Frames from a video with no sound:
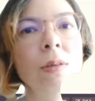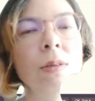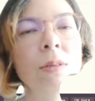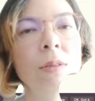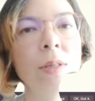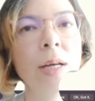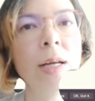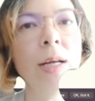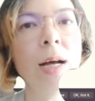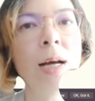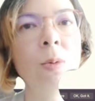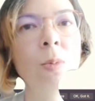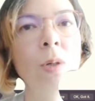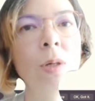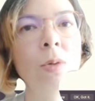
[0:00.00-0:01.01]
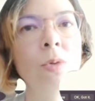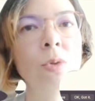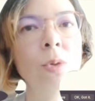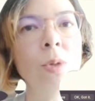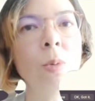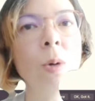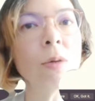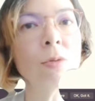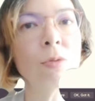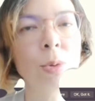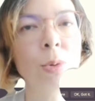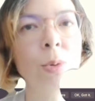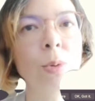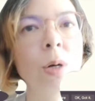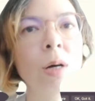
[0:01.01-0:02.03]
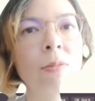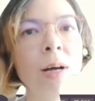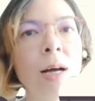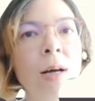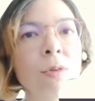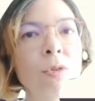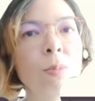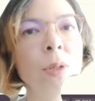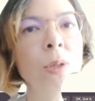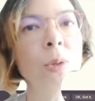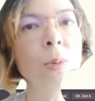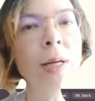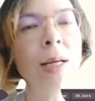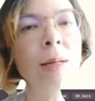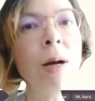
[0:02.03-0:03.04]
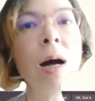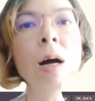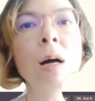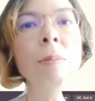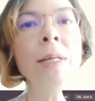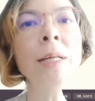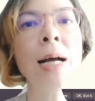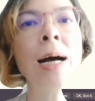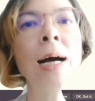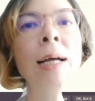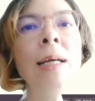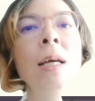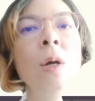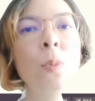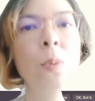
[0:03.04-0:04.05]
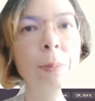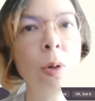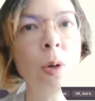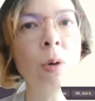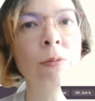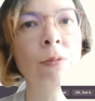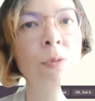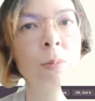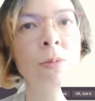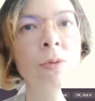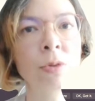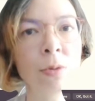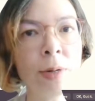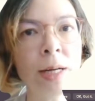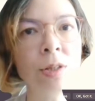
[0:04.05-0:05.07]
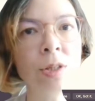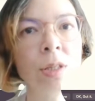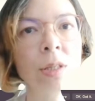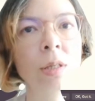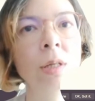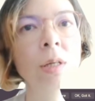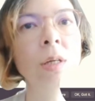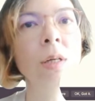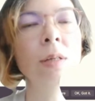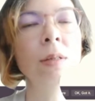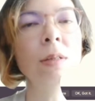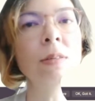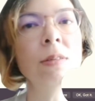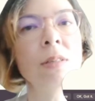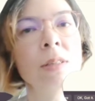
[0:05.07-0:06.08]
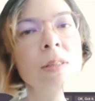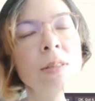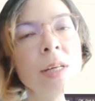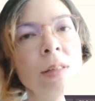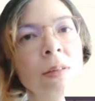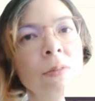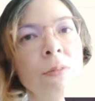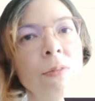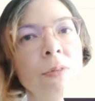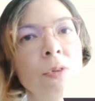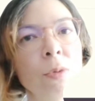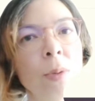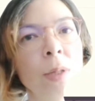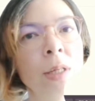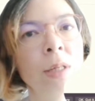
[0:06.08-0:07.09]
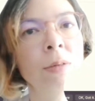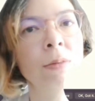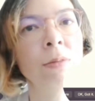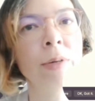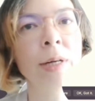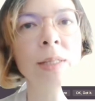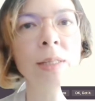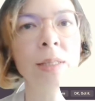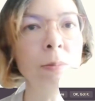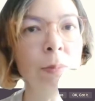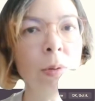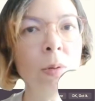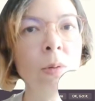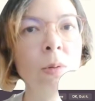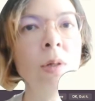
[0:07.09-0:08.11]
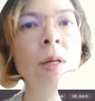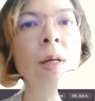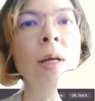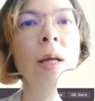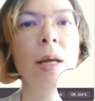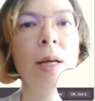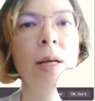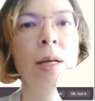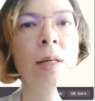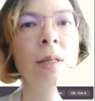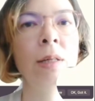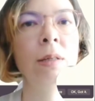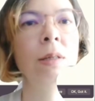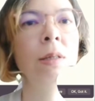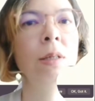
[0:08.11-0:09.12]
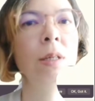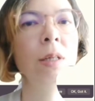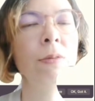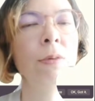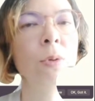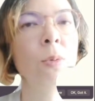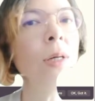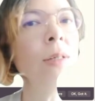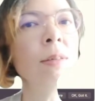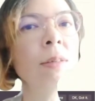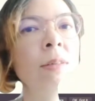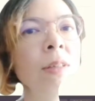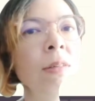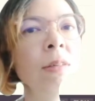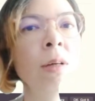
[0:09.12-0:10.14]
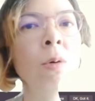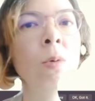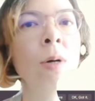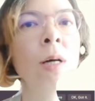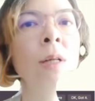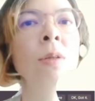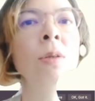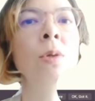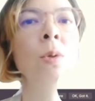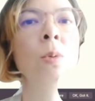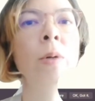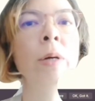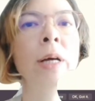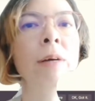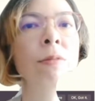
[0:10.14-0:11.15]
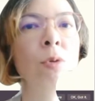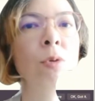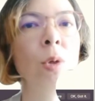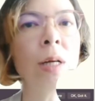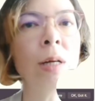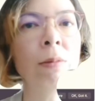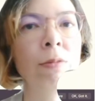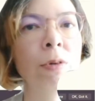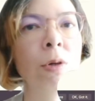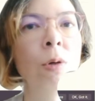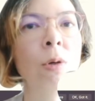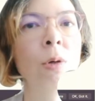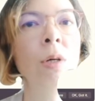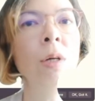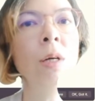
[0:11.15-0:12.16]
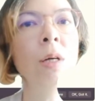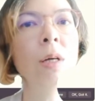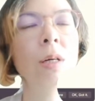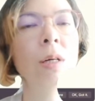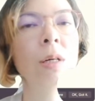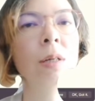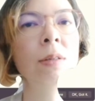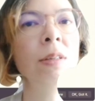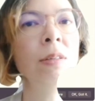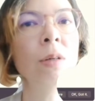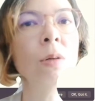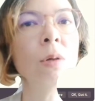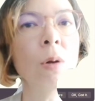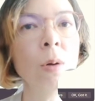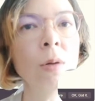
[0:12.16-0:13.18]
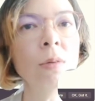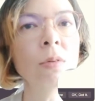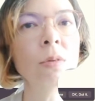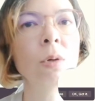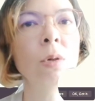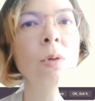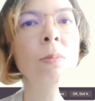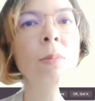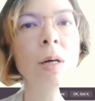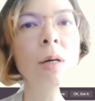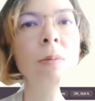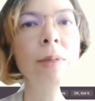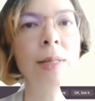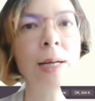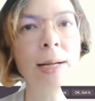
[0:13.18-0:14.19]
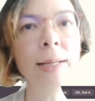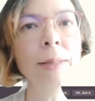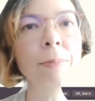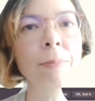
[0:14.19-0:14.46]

Today I will do a walkthrough of how to build a Power BI report from scratch. This is intended to be very simple, and if you want the detailed one, you will have to look up for a detailed course on Power BI.